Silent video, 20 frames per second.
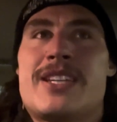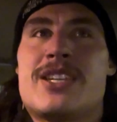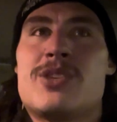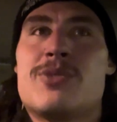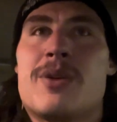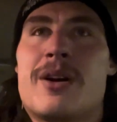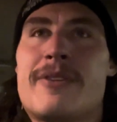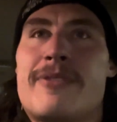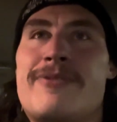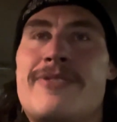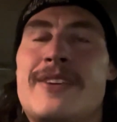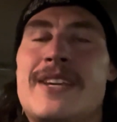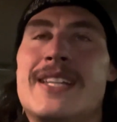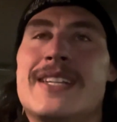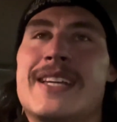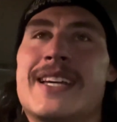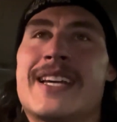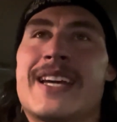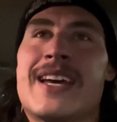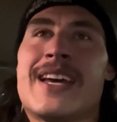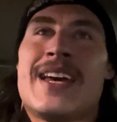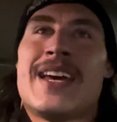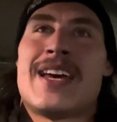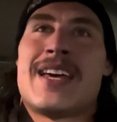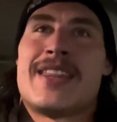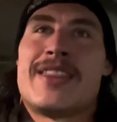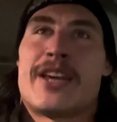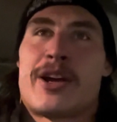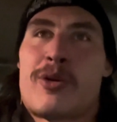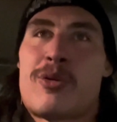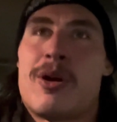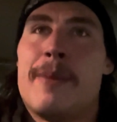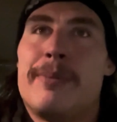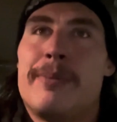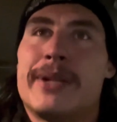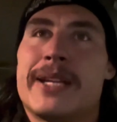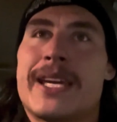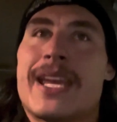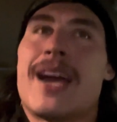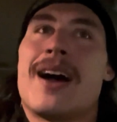You are feeling the
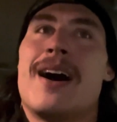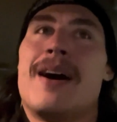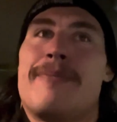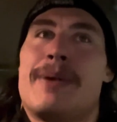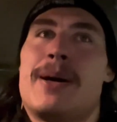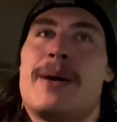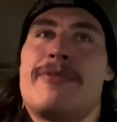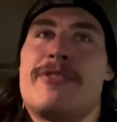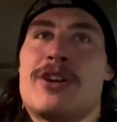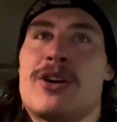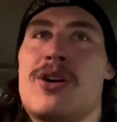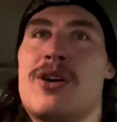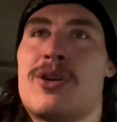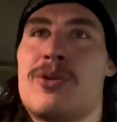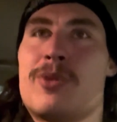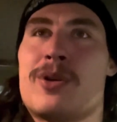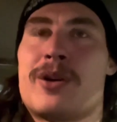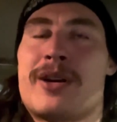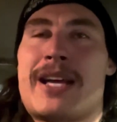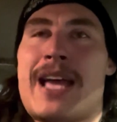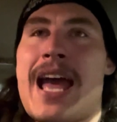crumpling up of your artwork